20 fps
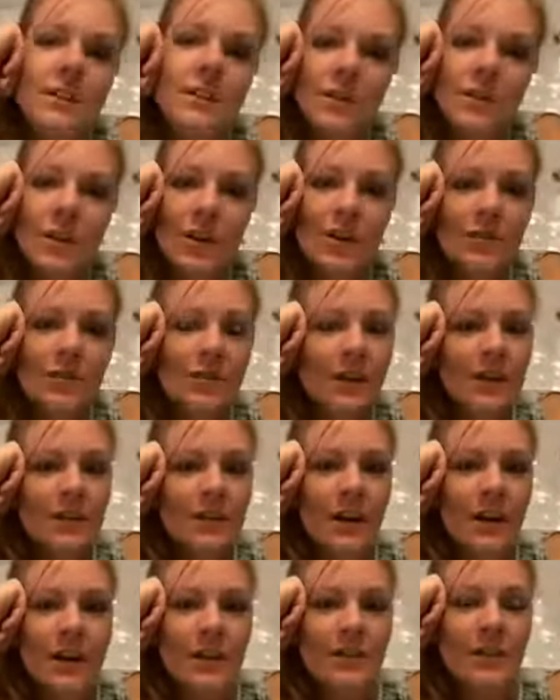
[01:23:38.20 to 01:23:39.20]
if you're
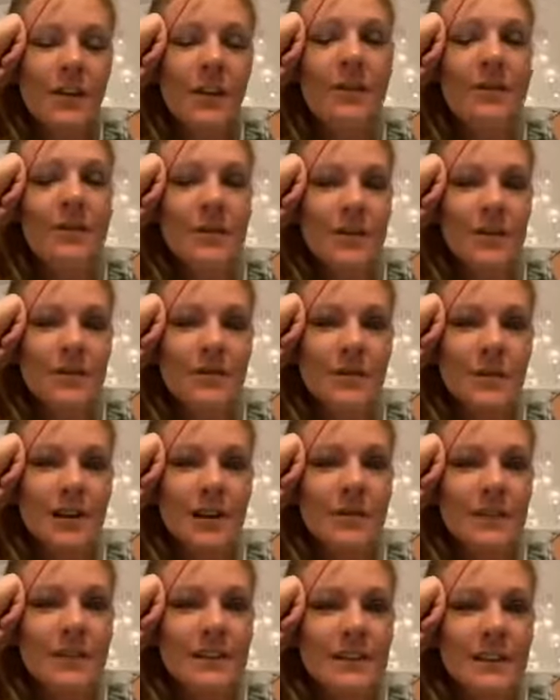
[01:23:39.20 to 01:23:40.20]
not evolving your
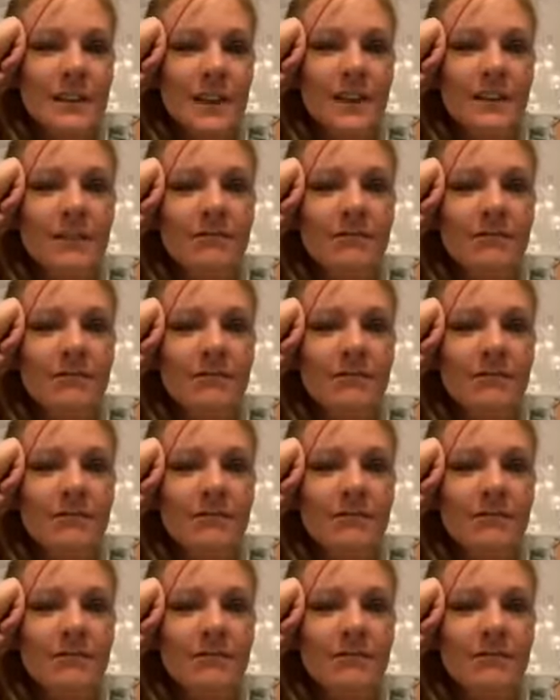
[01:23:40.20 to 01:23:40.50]
frequency.